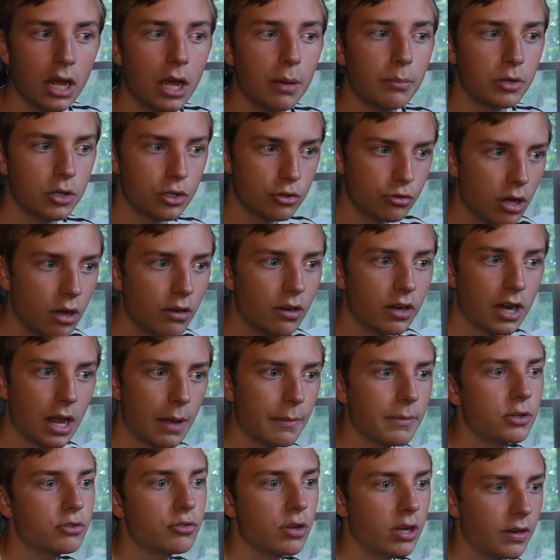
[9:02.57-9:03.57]
I've been drowning, I've
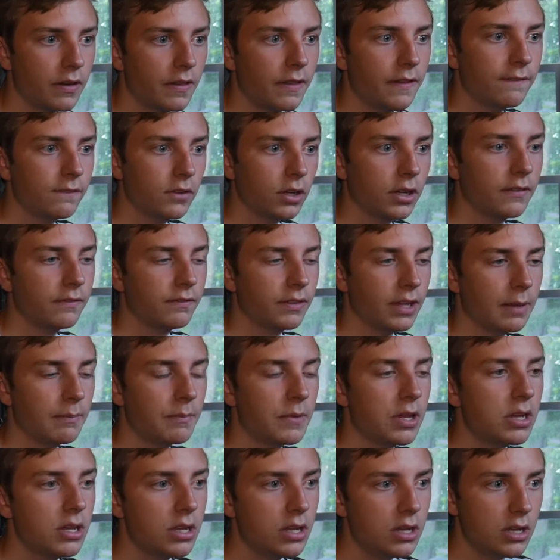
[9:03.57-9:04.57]
been drowning in the fucking fame.
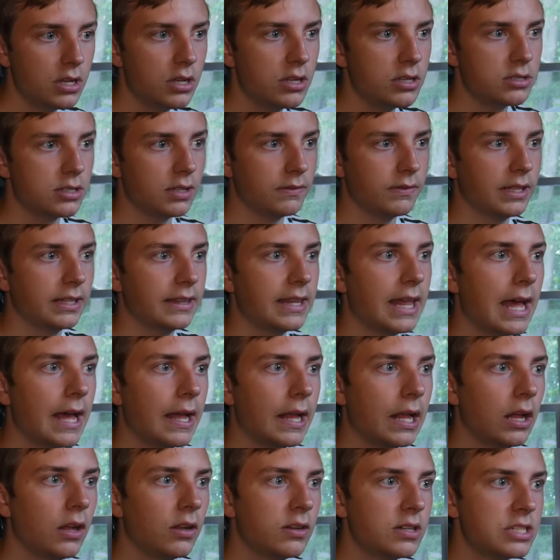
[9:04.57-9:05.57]
Stuff like
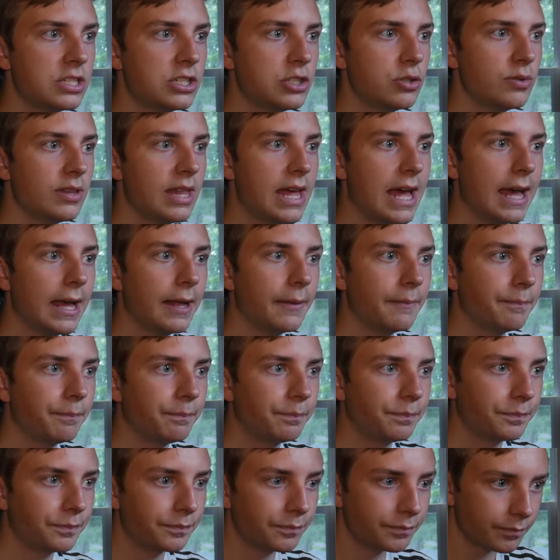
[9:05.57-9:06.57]
that. I'll just do that,
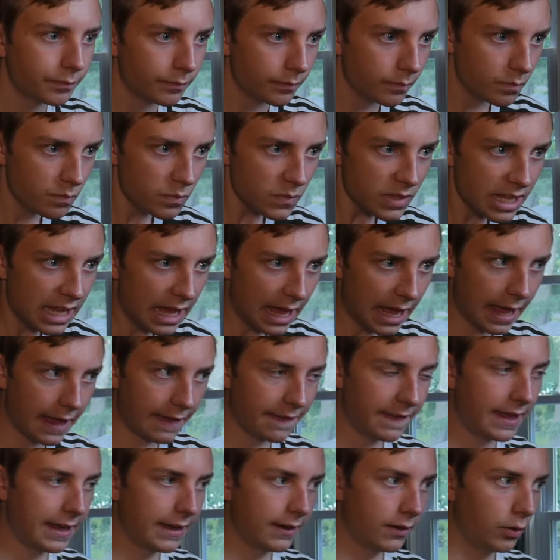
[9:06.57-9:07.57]

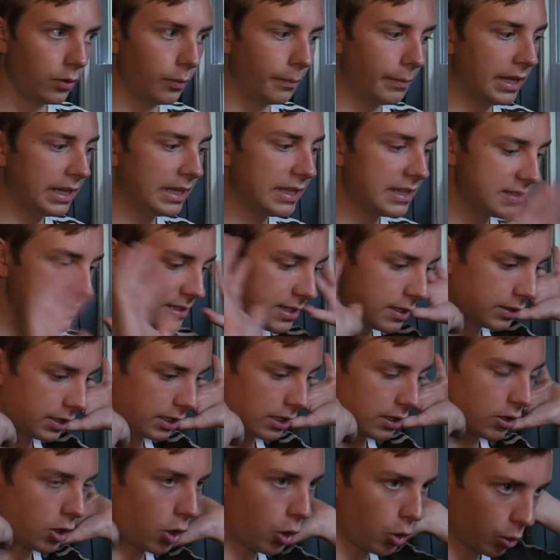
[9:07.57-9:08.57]
and then it'll make it sound
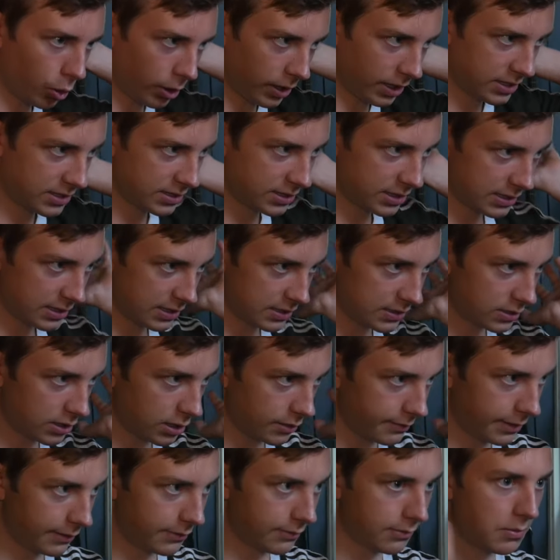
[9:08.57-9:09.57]
like a chorus because it's
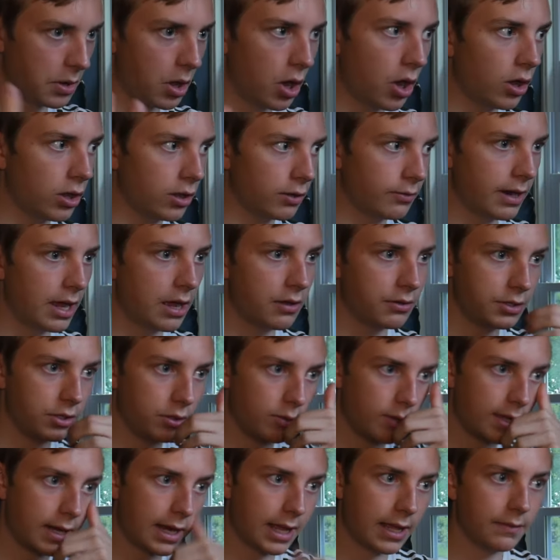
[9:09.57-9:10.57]
coming from all around
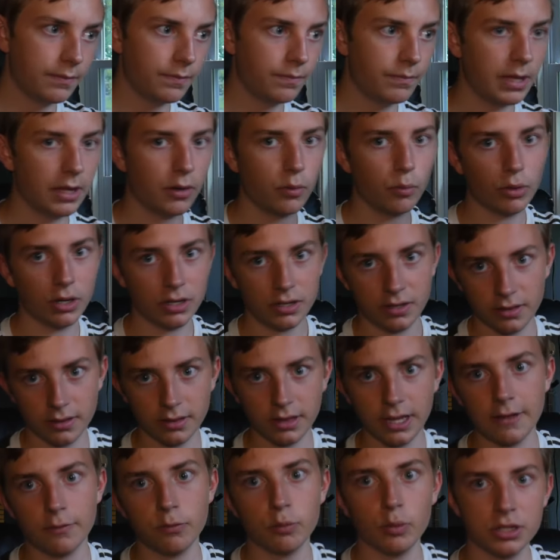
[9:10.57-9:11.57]
you, and I make one to the
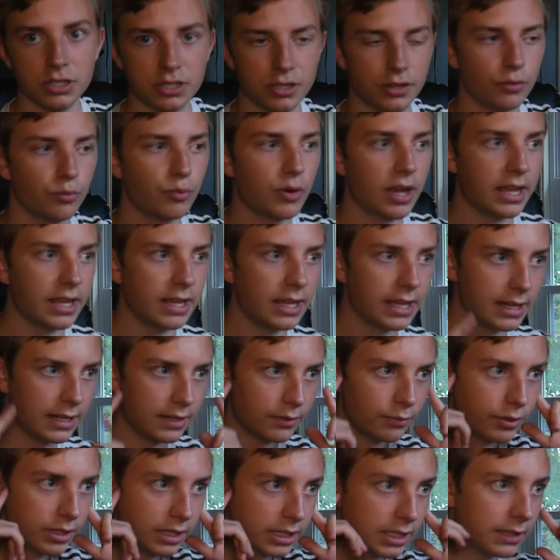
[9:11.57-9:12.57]
left, one to the right, and
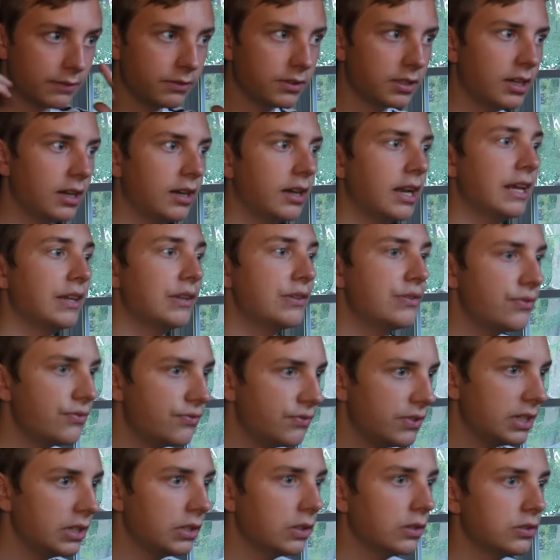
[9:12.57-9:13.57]
it really gives it a nice
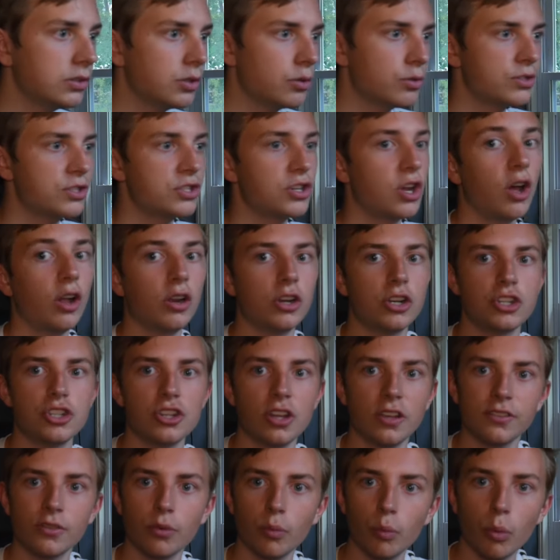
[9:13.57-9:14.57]
feel so it's not
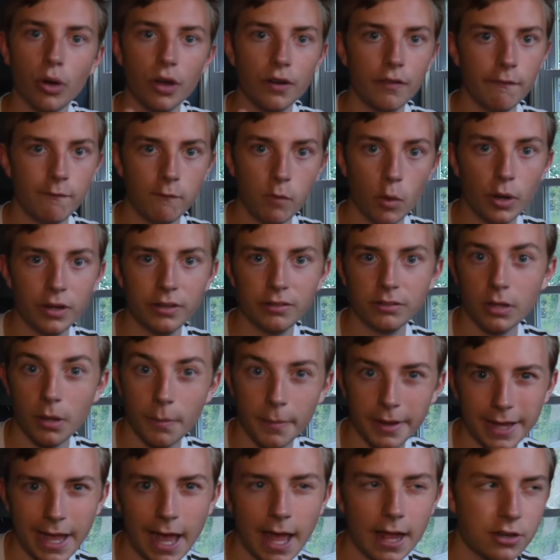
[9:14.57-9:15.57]
just one voice
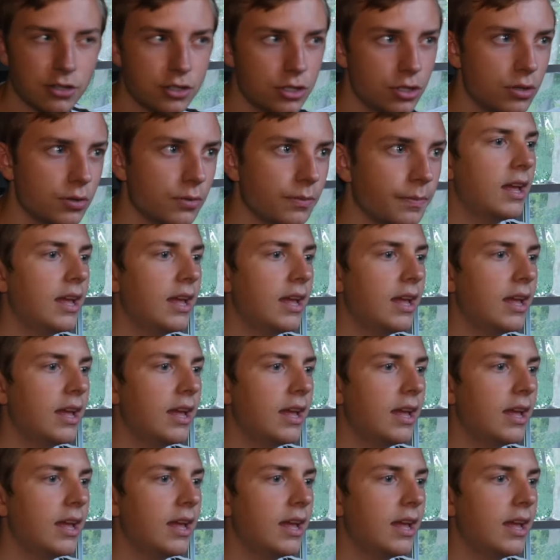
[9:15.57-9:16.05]
coming at you.